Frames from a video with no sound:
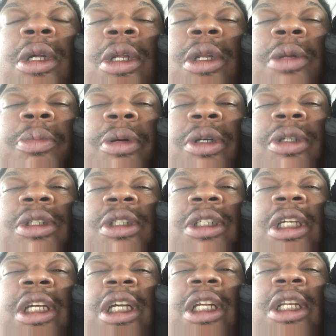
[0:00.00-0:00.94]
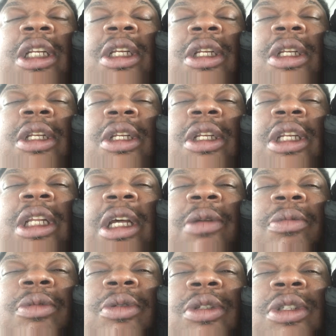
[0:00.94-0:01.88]
The person
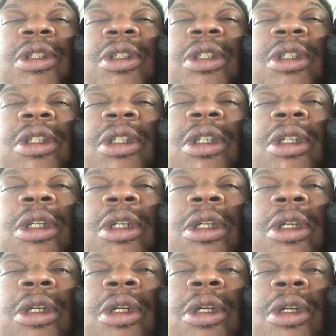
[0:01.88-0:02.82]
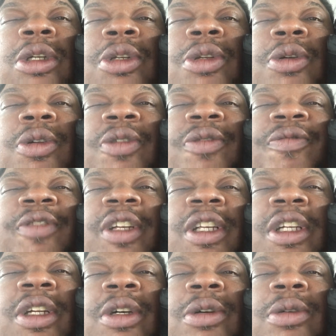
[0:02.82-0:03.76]
that was doing the
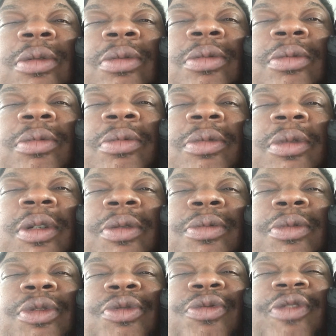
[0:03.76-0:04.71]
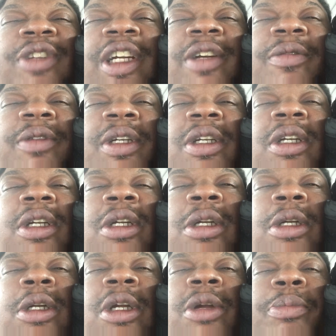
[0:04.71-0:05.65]
video was very
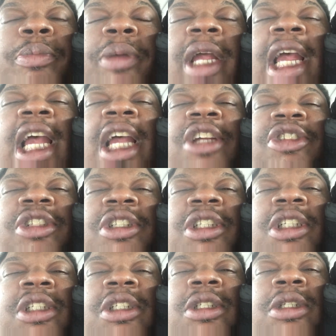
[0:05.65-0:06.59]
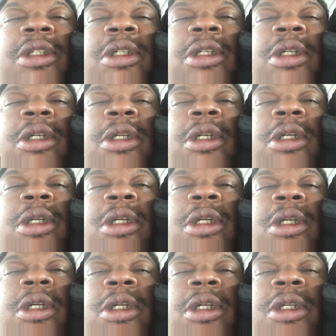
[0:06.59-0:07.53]
passionate,
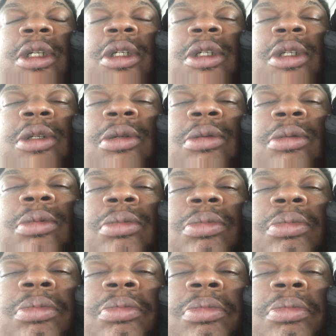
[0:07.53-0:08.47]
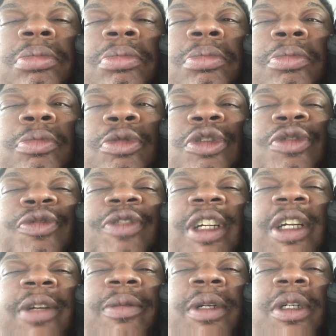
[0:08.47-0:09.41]
was
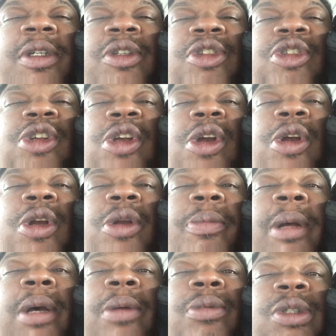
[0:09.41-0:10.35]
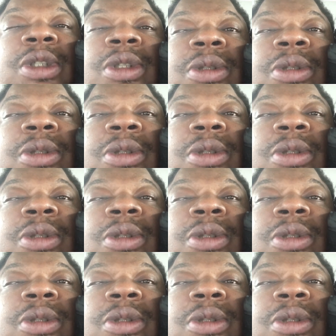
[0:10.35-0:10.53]
very concerned about what's